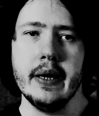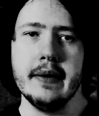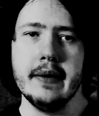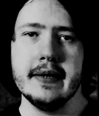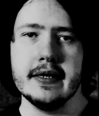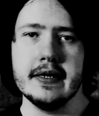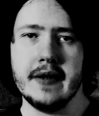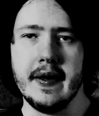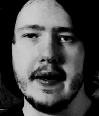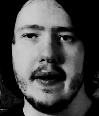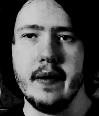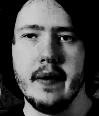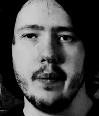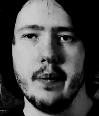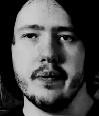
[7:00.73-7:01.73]
So
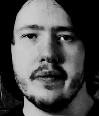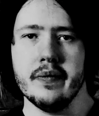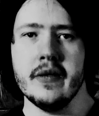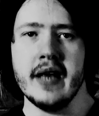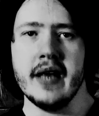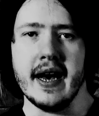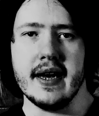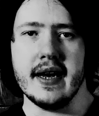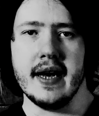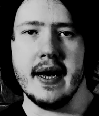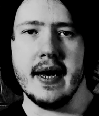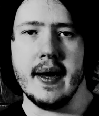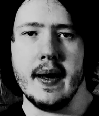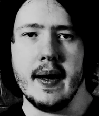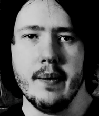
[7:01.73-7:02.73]

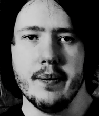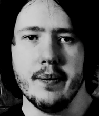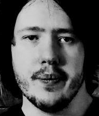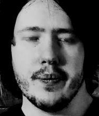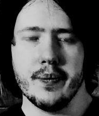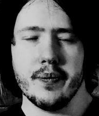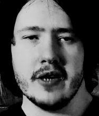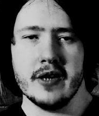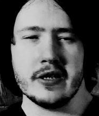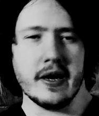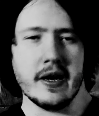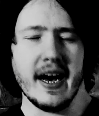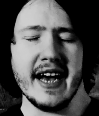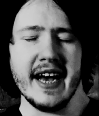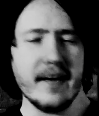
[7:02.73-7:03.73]
yeah, so I have a